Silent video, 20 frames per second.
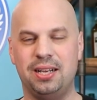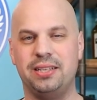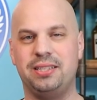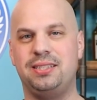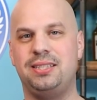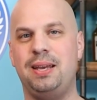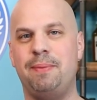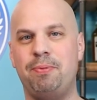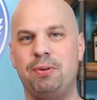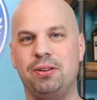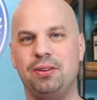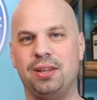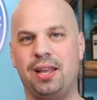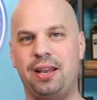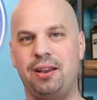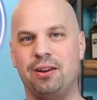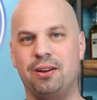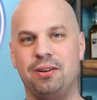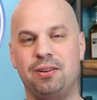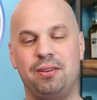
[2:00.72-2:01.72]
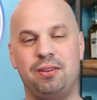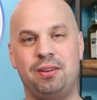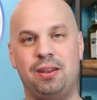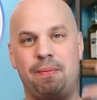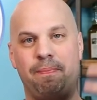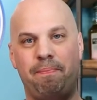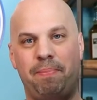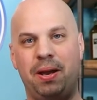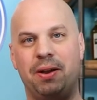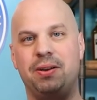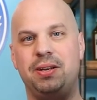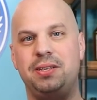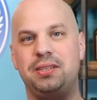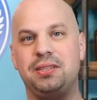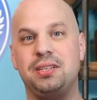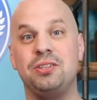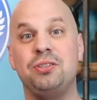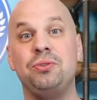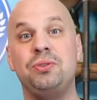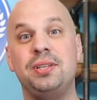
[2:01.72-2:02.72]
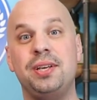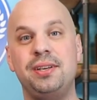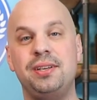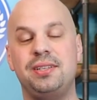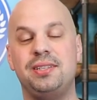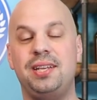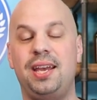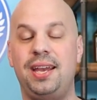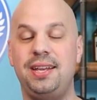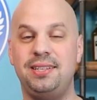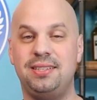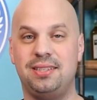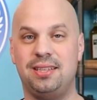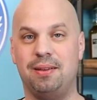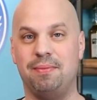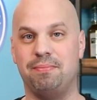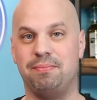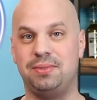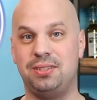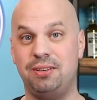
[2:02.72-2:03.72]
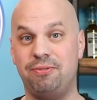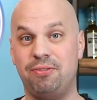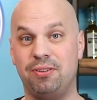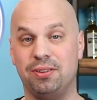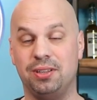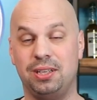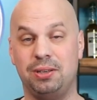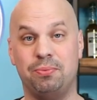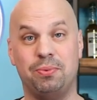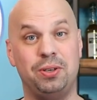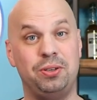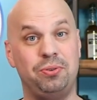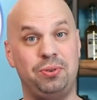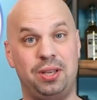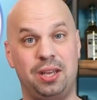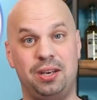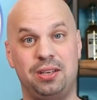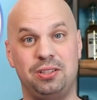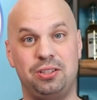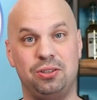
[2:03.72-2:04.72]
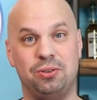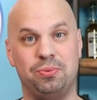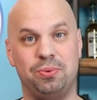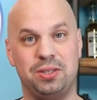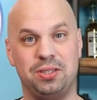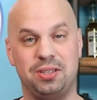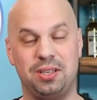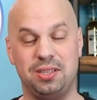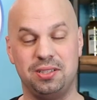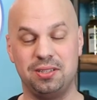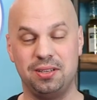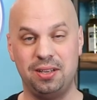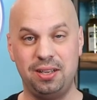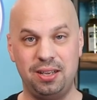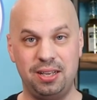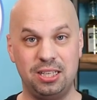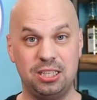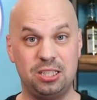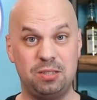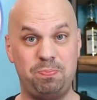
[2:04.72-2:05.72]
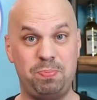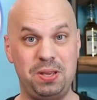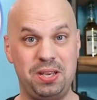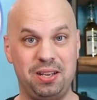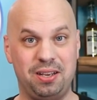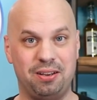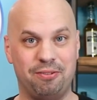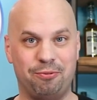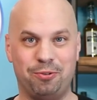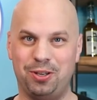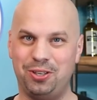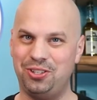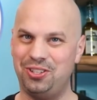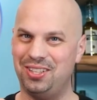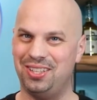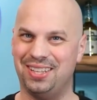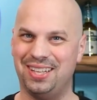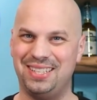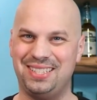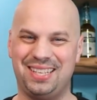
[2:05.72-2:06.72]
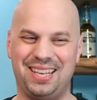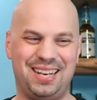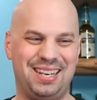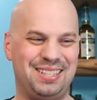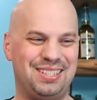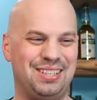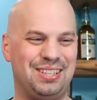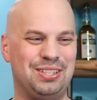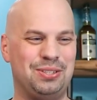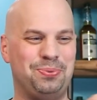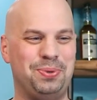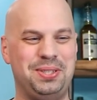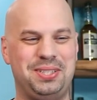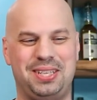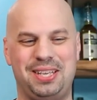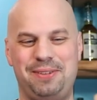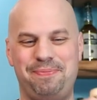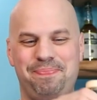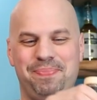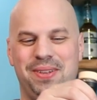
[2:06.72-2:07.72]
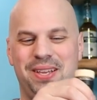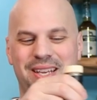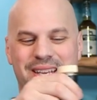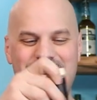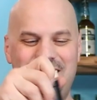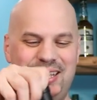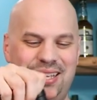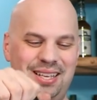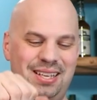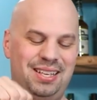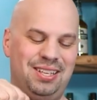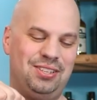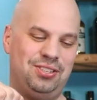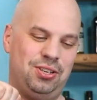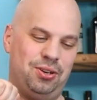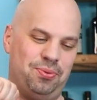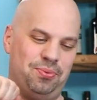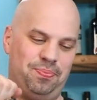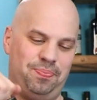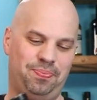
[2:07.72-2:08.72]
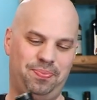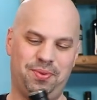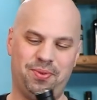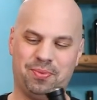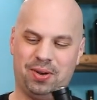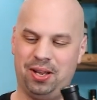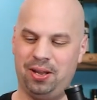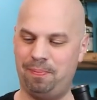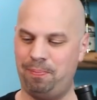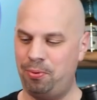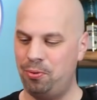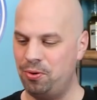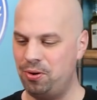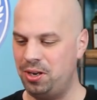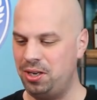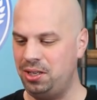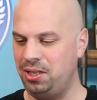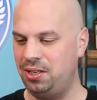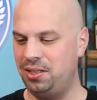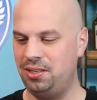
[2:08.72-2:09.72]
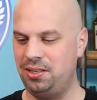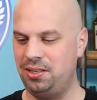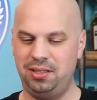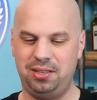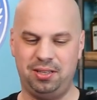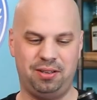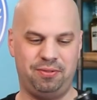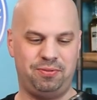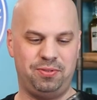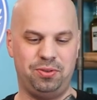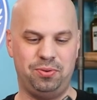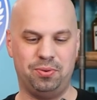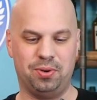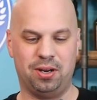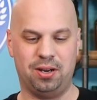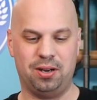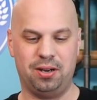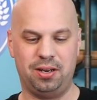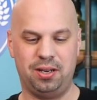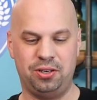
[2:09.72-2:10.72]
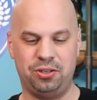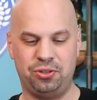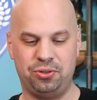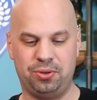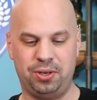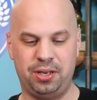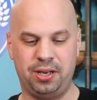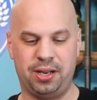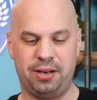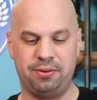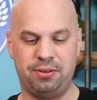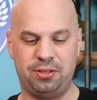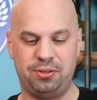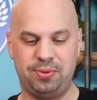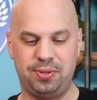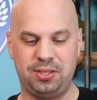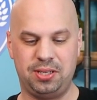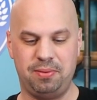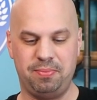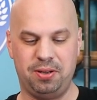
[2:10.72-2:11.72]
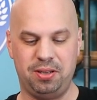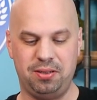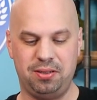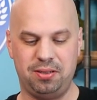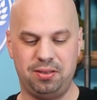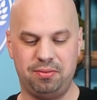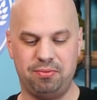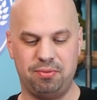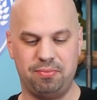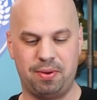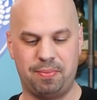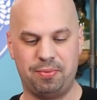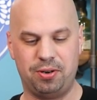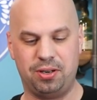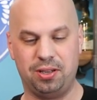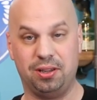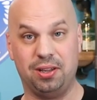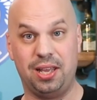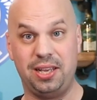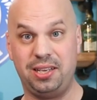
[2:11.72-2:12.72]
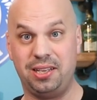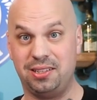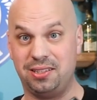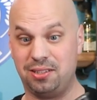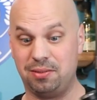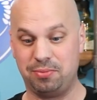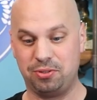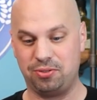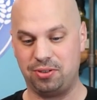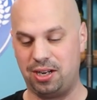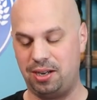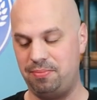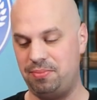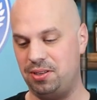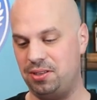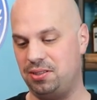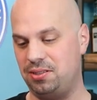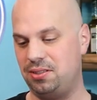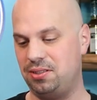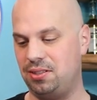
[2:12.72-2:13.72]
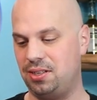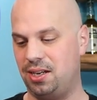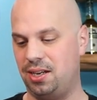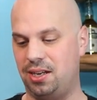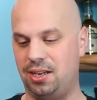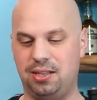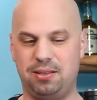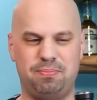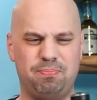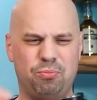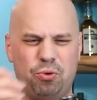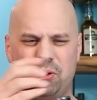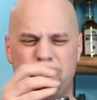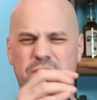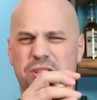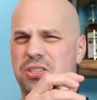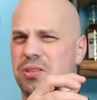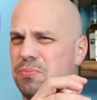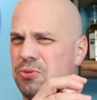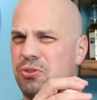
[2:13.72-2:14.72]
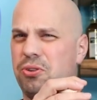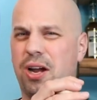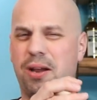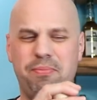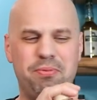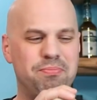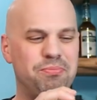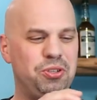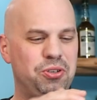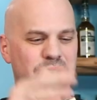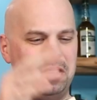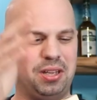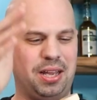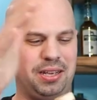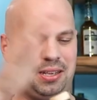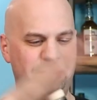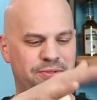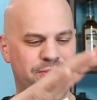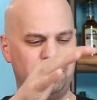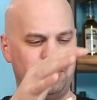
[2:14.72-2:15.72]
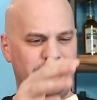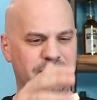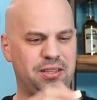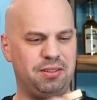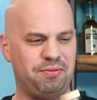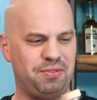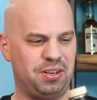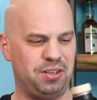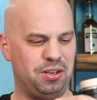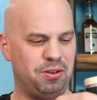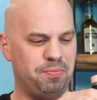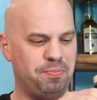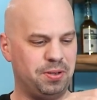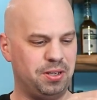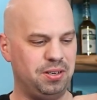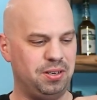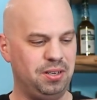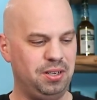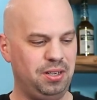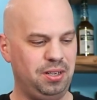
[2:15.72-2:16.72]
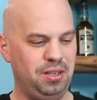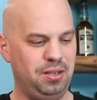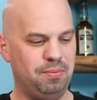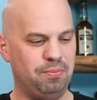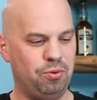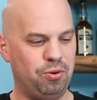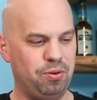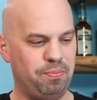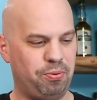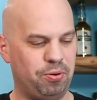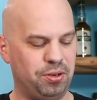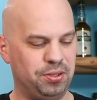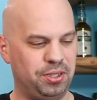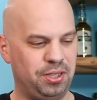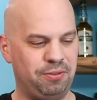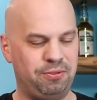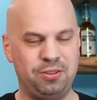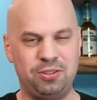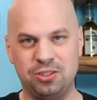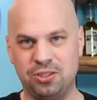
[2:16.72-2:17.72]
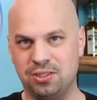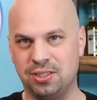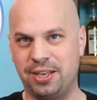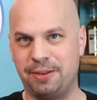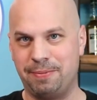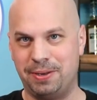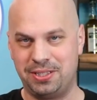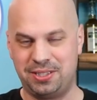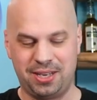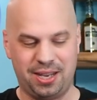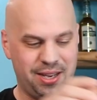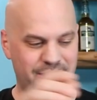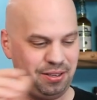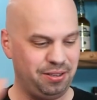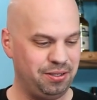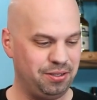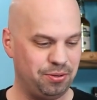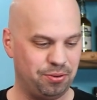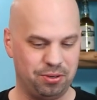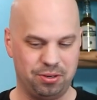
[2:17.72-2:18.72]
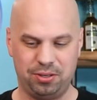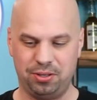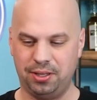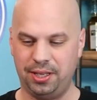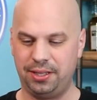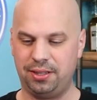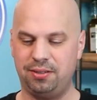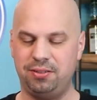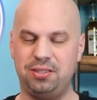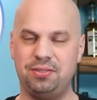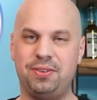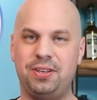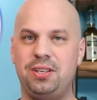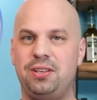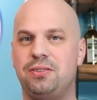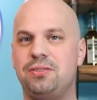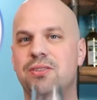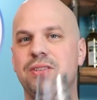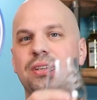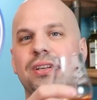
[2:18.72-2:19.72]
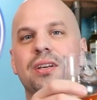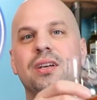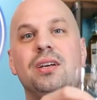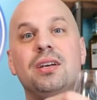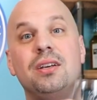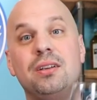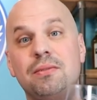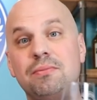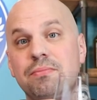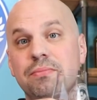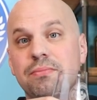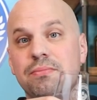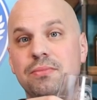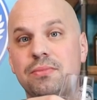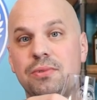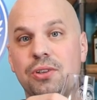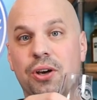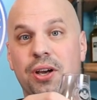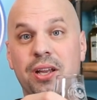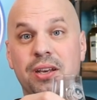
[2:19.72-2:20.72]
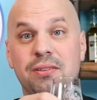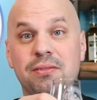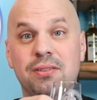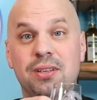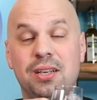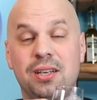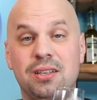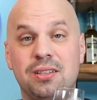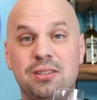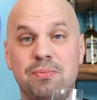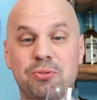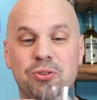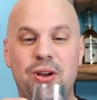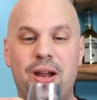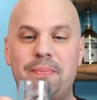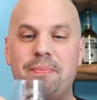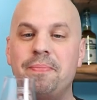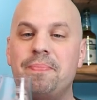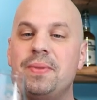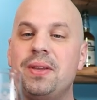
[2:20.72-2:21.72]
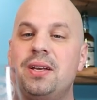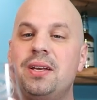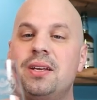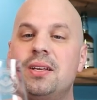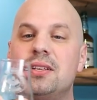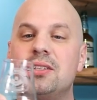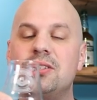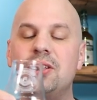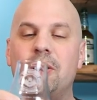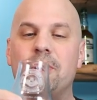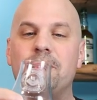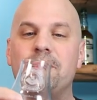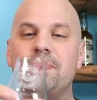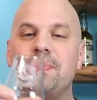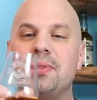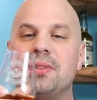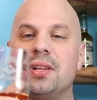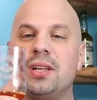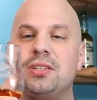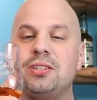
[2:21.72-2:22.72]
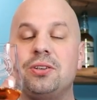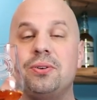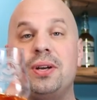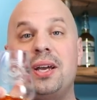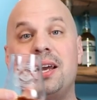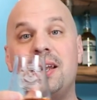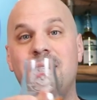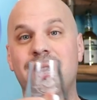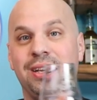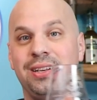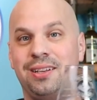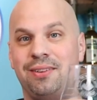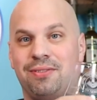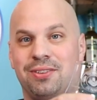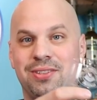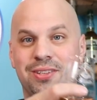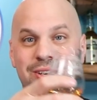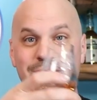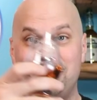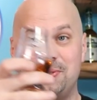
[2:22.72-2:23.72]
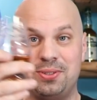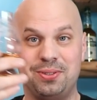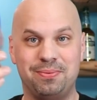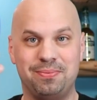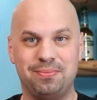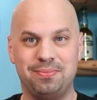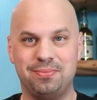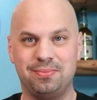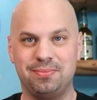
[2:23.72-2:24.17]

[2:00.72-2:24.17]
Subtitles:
a separate layer than berries, because you tend to taste them differently when you get into your whiskeys. Speaking of which, let's get into this whiskey. So, while I'm pouring, if you are enjoying Irish Whiskey Month, remember to like and subscribe this, more the subscribe. You can like if you like the video, but more importantly, if you just like my style or you like these videos, go ahead and subscribe. So let's go ahead and give this a nose.